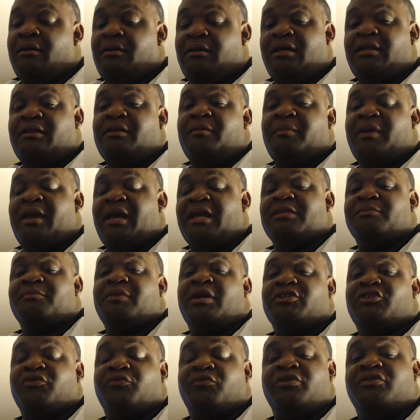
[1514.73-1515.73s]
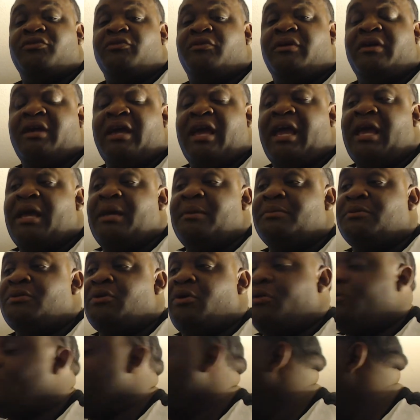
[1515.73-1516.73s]
Get them Xbox original games
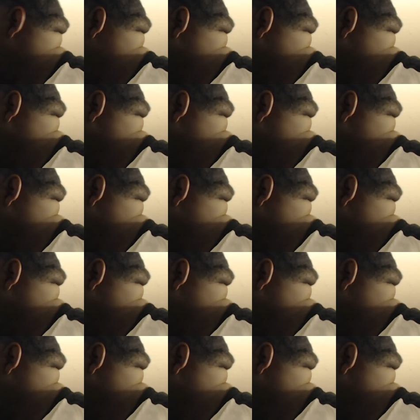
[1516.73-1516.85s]
on your